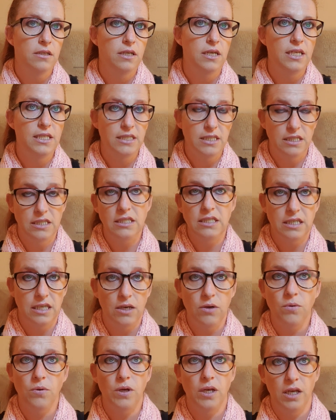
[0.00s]
is
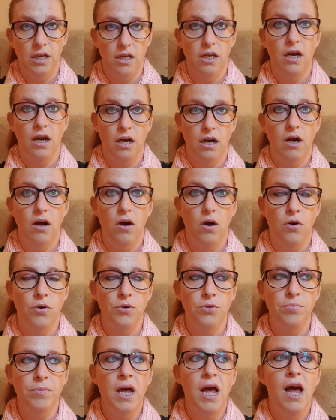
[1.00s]
still at
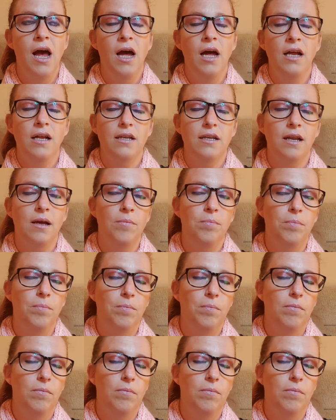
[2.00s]
home. Now,